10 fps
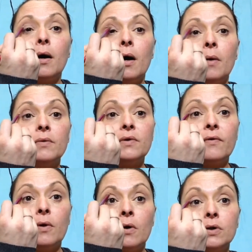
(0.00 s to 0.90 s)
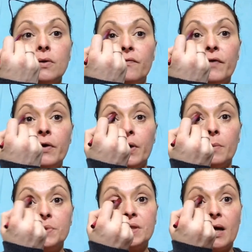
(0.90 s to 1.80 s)
I was also very
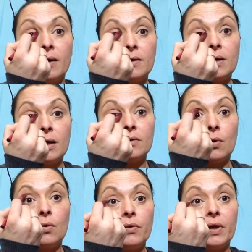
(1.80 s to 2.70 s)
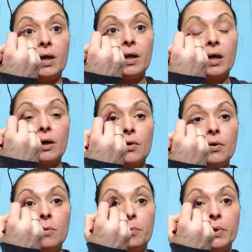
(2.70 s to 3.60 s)
upset at the whole thing. Like, I
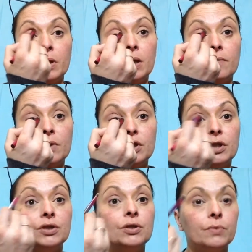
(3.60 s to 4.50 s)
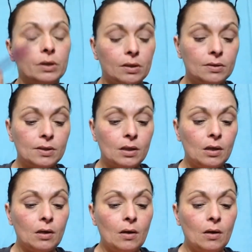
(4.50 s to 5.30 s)
couldn't believe that she's doing this.